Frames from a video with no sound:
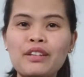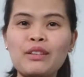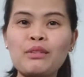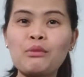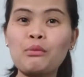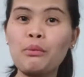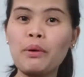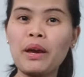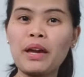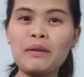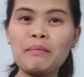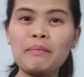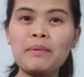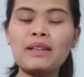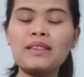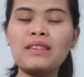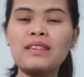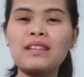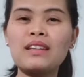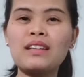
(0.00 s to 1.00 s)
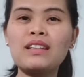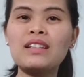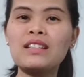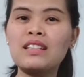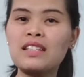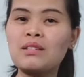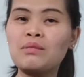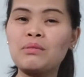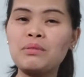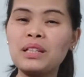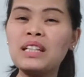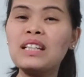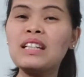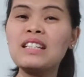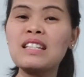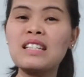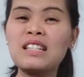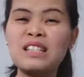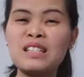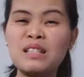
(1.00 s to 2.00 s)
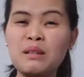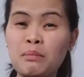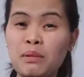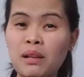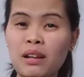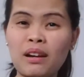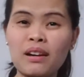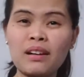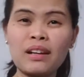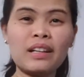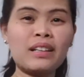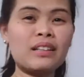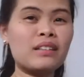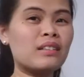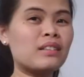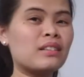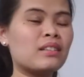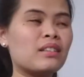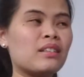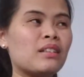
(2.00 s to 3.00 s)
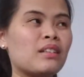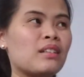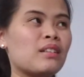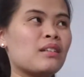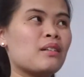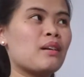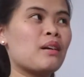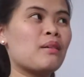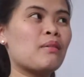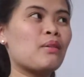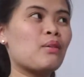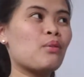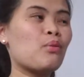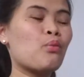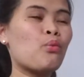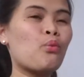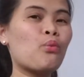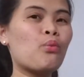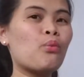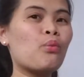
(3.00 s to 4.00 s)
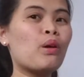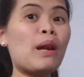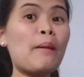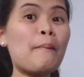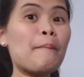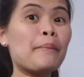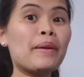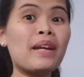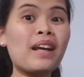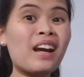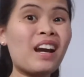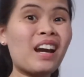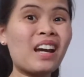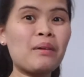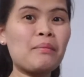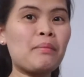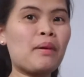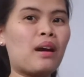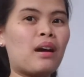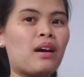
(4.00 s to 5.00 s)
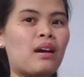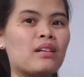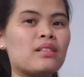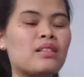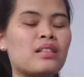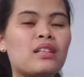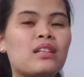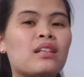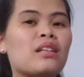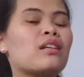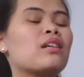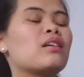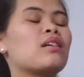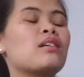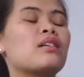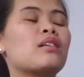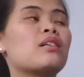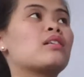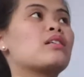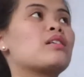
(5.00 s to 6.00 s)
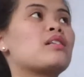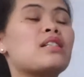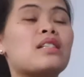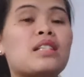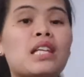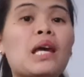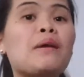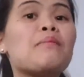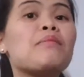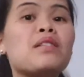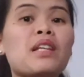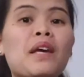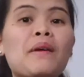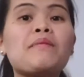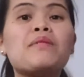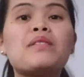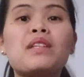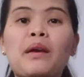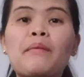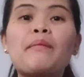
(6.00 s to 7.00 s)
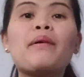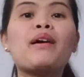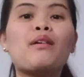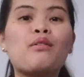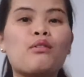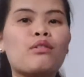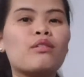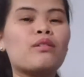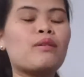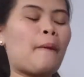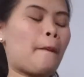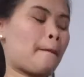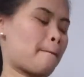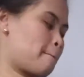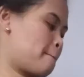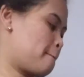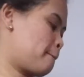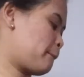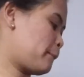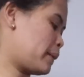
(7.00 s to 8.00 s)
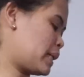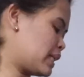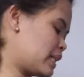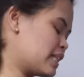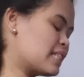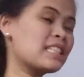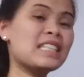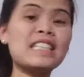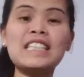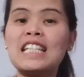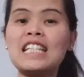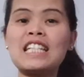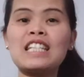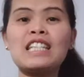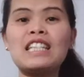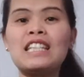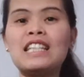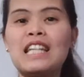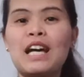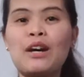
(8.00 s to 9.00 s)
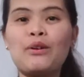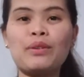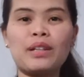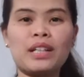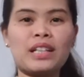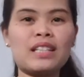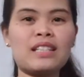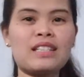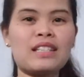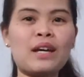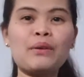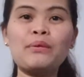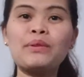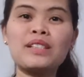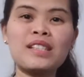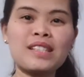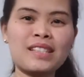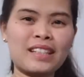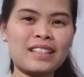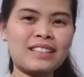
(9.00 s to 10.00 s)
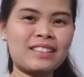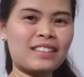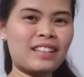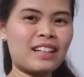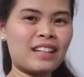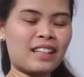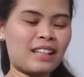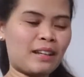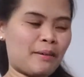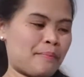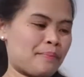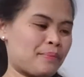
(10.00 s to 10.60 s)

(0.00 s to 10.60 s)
way. But it's really similar, like walang pinagkaiba. As in, same at all. But just now, guys, I will start na kay